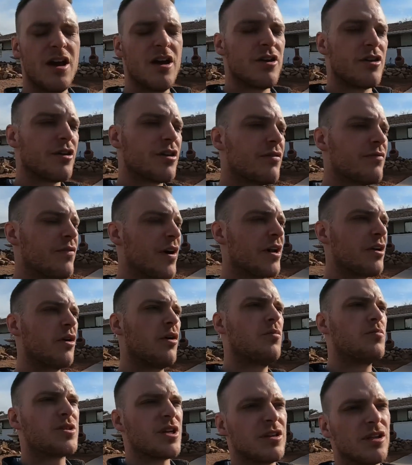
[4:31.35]
You can find
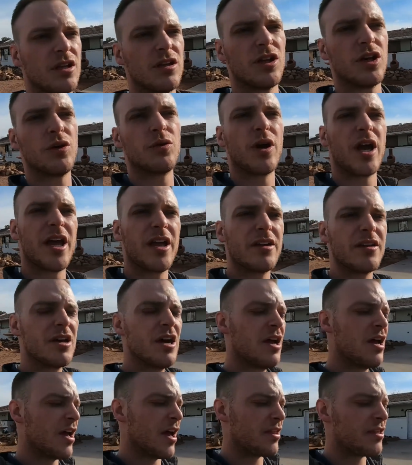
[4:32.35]
homes on the low end,
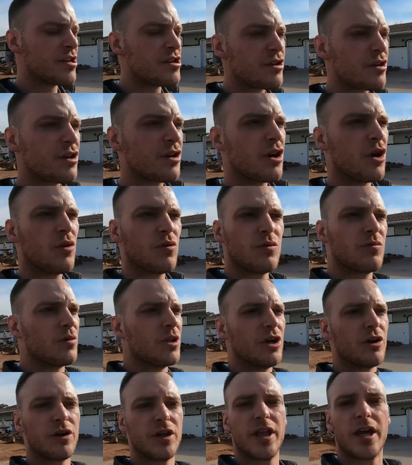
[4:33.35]
and then you can go
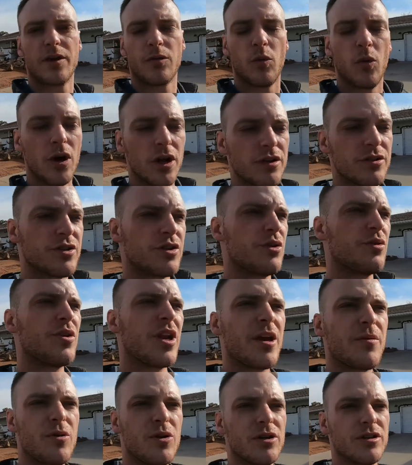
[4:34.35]
literally like 1, 2
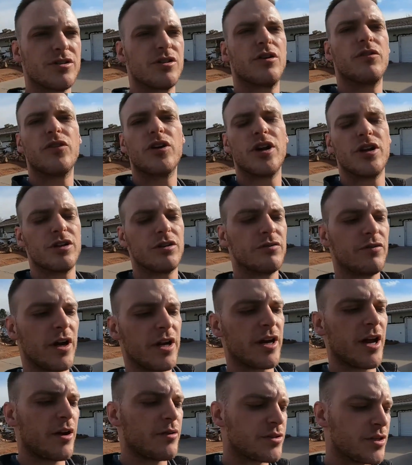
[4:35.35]
neighborhoods over, and you'll find
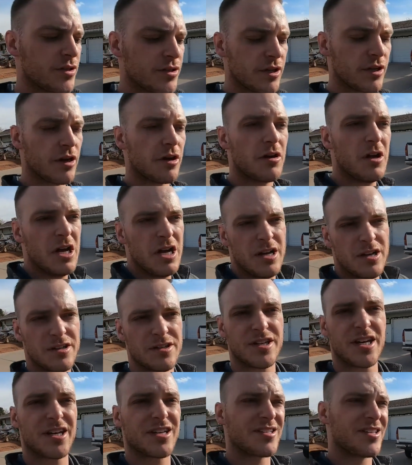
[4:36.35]
houses that are
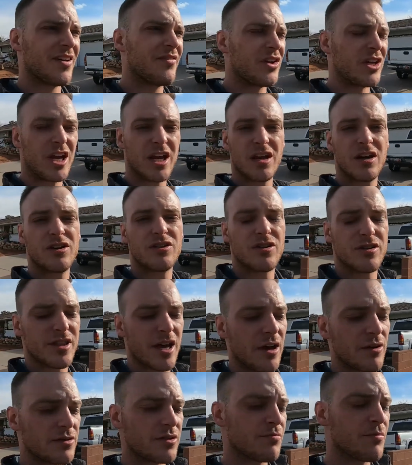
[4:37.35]
600,000, 700,000,
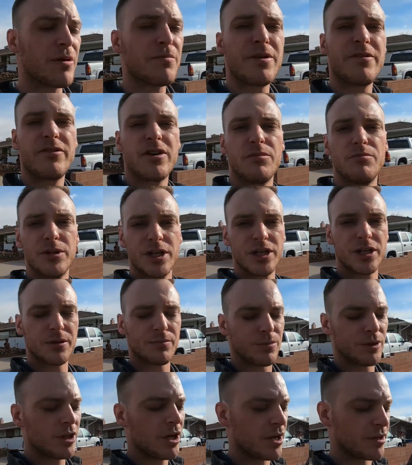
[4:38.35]
800,000, maybe even $1 million
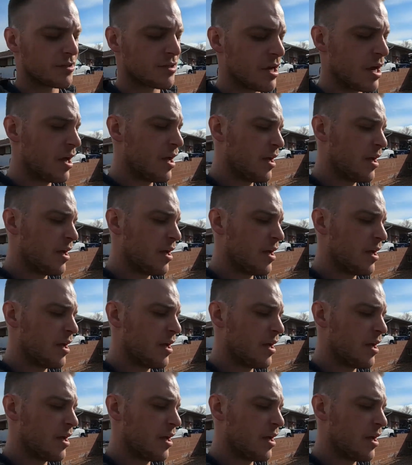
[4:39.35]
plus.